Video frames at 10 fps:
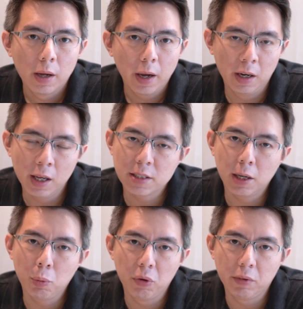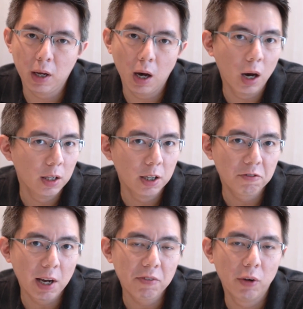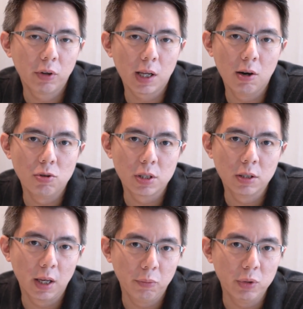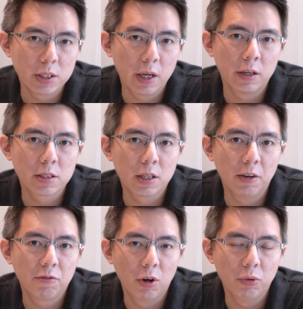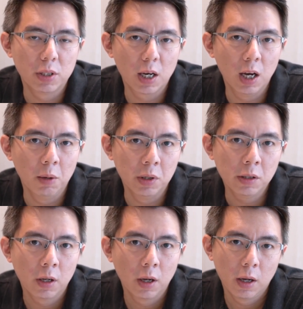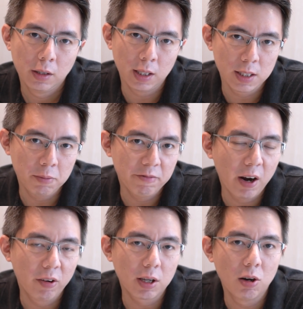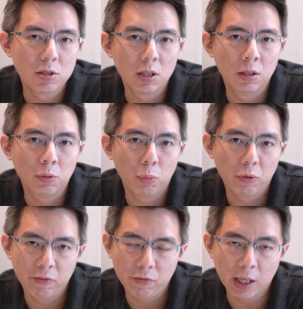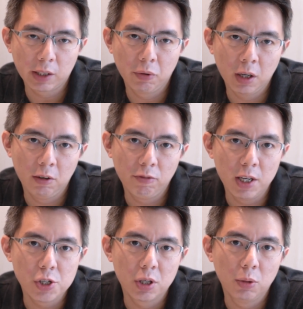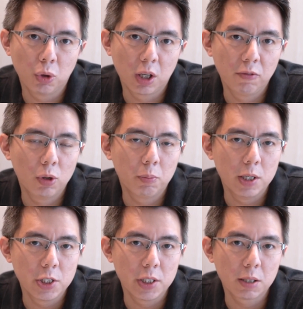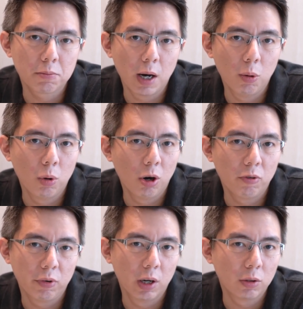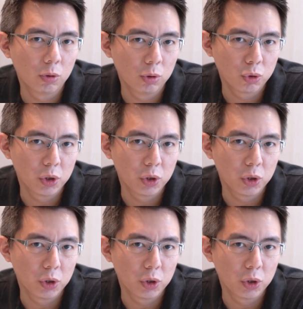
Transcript: And let's say with the earlier 500,000 that we set aside for retirement, the same 500,000 factoring in inflation will give you a purchasing power of around 200,000 to